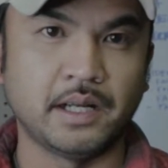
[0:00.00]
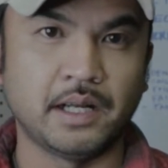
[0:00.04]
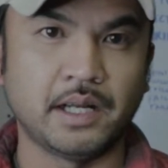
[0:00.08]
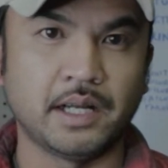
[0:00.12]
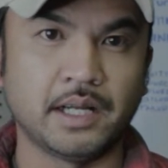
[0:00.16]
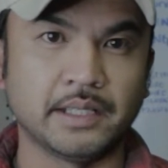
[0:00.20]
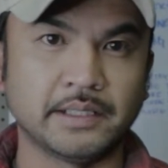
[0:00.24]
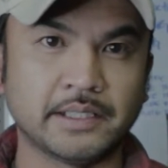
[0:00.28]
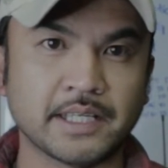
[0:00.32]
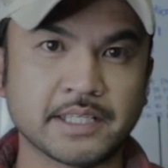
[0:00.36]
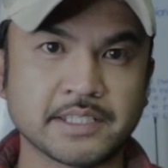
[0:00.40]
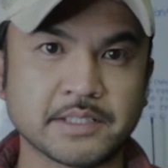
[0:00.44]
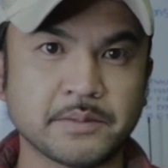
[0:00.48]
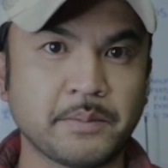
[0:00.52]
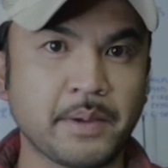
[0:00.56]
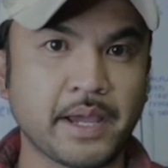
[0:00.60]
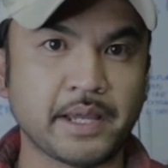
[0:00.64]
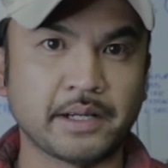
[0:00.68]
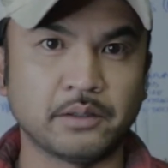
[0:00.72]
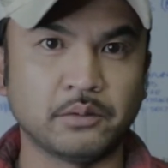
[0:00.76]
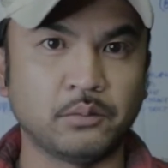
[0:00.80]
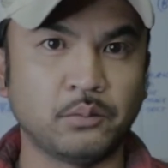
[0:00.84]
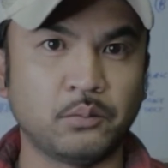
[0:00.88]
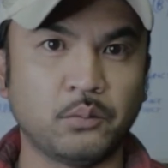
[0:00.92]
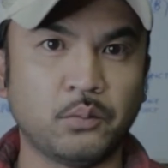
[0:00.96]
It doesn't
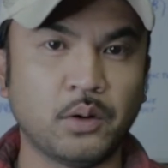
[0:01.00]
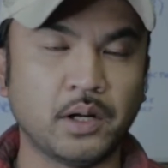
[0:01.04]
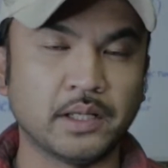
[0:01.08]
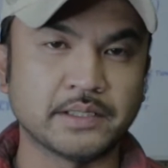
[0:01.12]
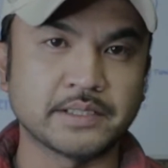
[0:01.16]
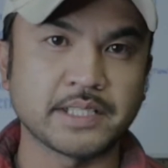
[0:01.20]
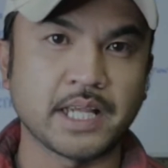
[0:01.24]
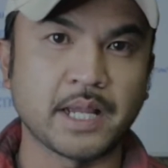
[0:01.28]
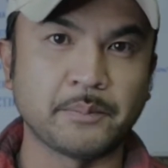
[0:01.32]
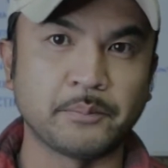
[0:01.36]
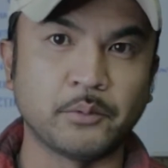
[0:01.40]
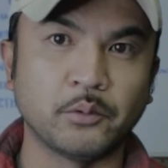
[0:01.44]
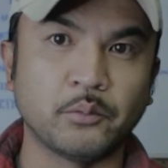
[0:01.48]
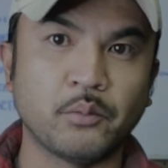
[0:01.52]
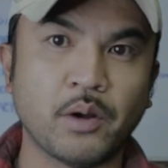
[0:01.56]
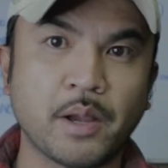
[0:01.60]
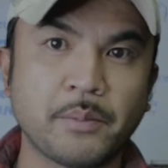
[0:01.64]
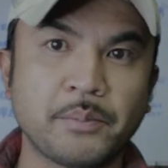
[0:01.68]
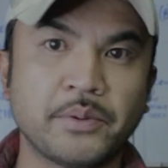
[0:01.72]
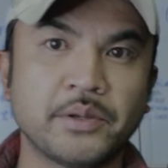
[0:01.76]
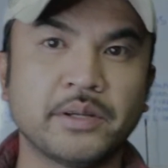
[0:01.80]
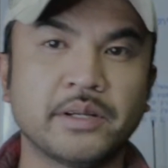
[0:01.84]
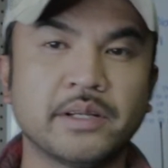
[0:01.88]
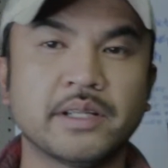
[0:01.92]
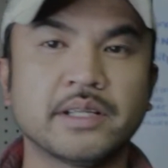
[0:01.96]
matter what type of
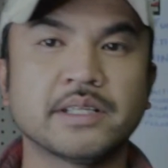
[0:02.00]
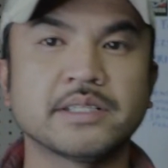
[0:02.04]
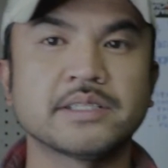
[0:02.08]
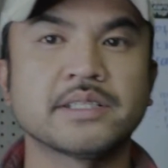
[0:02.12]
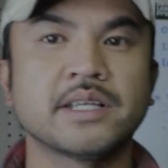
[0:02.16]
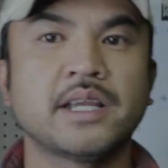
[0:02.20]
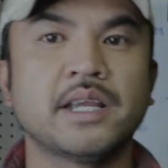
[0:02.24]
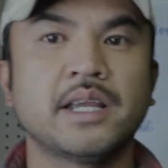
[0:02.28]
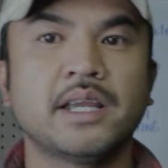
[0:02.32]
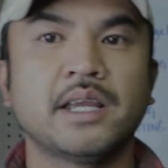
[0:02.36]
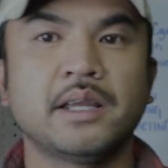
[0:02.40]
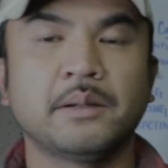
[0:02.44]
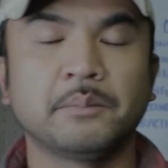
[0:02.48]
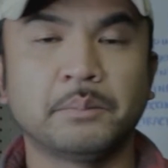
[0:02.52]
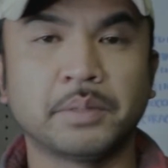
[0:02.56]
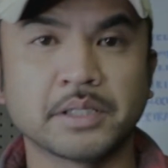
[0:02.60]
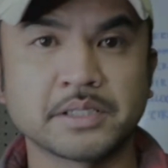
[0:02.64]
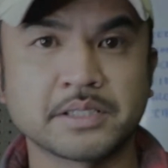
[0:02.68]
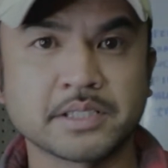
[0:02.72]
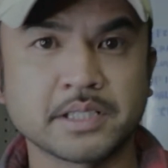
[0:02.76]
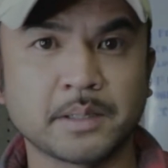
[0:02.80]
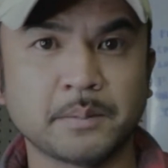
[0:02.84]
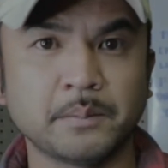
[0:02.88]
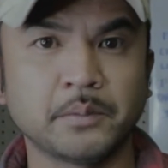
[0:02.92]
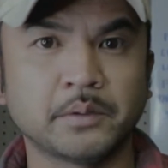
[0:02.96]
weapon it is, but
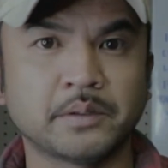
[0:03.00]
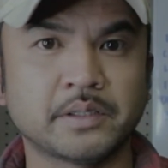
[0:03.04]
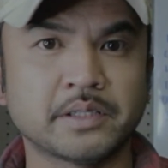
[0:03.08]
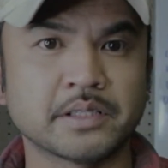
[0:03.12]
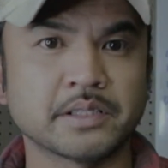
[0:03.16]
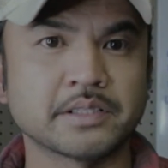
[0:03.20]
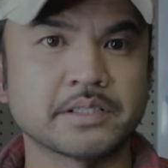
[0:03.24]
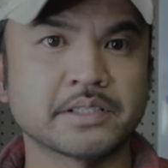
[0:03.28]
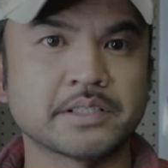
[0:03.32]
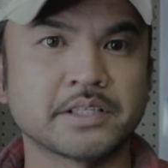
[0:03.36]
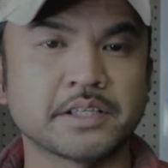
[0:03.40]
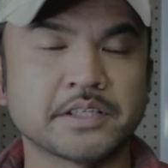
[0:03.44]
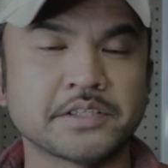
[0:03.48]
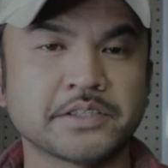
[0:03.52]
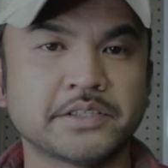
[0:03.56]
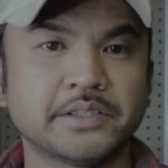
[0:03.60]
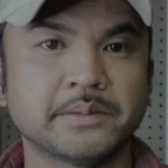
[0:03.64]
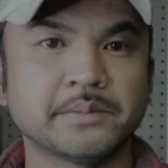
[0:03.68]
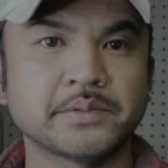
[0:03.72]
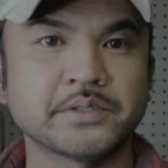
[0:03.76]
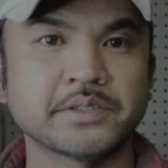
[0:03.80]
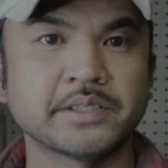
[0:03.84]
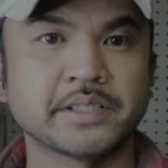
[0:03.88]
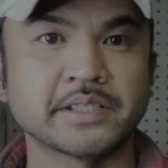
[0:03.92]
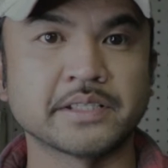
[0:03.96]
some of the
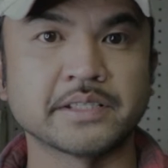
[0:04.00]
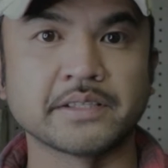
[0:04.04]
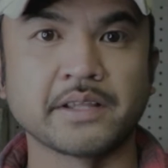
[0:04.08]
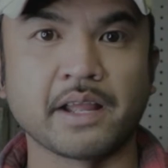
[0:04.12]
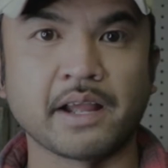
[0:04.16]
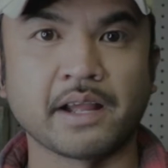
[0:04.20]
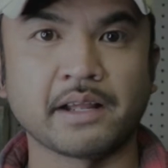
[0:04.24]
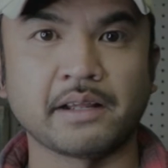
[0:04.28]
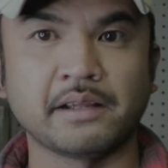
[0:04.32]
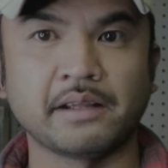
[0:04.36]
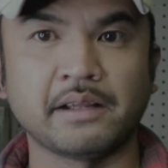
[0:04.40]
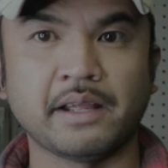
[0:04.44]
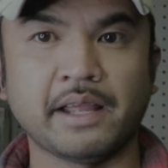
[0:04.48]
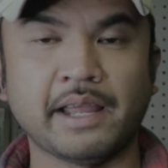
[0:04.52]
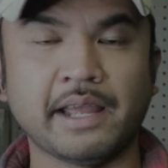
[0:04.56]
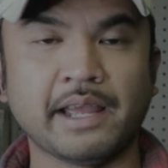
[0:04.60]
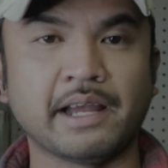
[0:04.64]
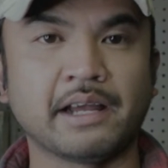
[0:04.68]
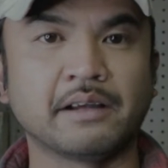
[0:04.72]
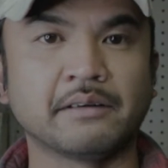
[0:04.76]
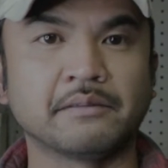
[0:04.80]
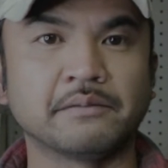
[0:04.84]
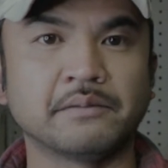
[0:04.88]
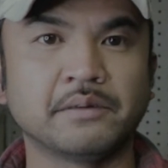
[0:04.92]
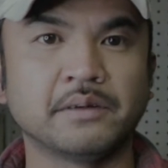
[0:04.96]
systems does not
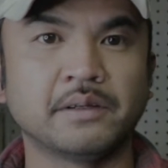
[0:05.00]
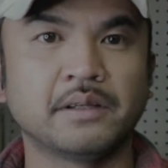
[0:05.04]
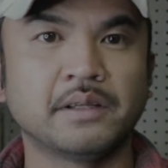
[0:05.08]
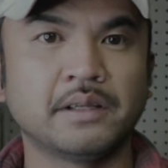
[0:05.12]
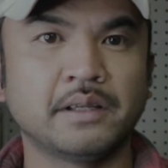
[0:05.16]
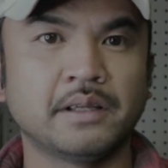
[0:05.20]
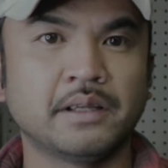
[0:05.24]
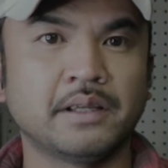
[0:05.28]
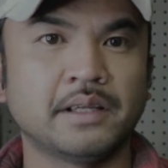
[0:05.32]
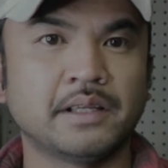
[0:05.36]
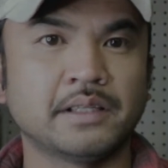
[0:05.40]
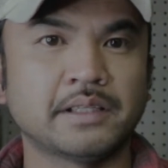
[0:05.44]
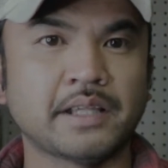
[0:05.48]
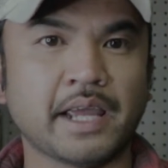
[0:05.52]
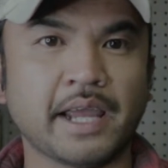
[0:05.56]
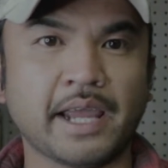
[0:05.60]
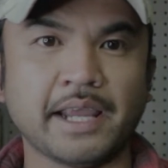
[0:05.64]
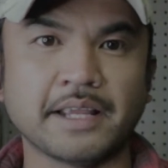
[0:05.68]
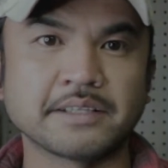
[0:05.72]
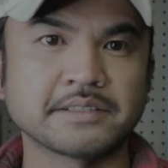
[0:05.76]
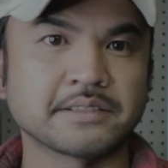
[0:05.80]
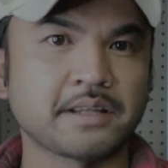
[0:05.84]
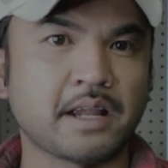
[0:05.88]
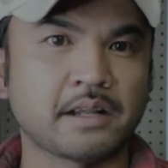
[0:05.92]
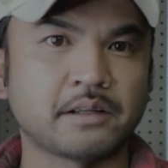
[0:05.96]
have the
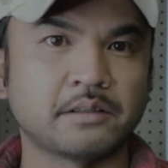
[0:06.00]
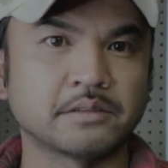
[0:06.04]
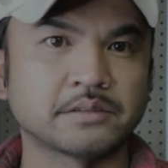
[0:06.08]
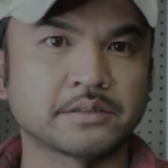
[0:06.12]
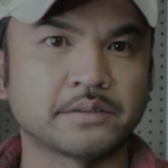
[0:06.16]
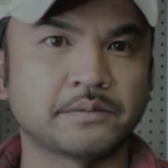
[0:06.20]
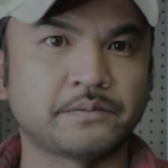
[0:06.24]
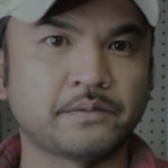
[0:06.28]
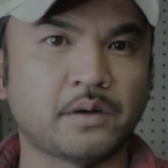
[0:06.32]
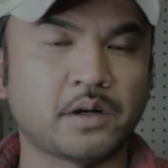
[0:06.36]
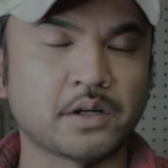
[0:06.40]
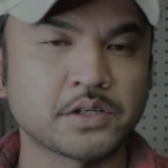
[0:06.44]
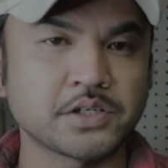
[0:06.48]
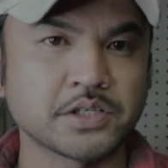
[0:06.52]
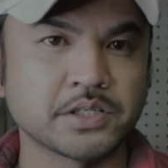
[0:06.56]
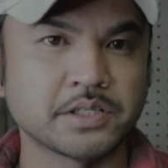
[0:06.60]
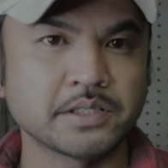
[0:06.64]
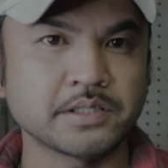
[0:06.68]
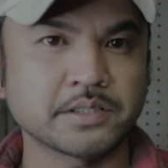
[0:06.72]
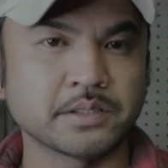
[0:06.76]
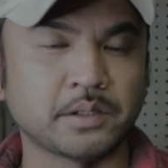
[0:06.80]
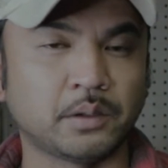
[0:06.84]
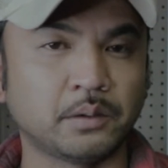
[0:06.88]
eight cycles of functions.